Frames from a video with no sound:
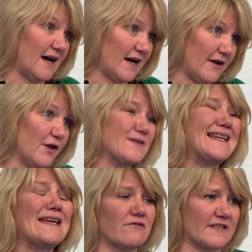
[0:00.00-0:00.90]
and those
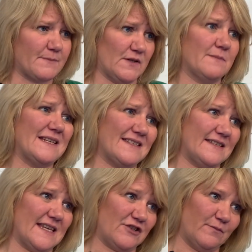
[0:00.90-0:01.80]
legal
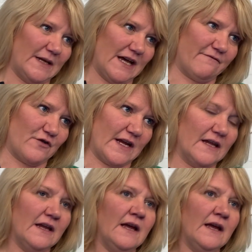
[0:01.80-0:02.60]
responsibilities they should be covering.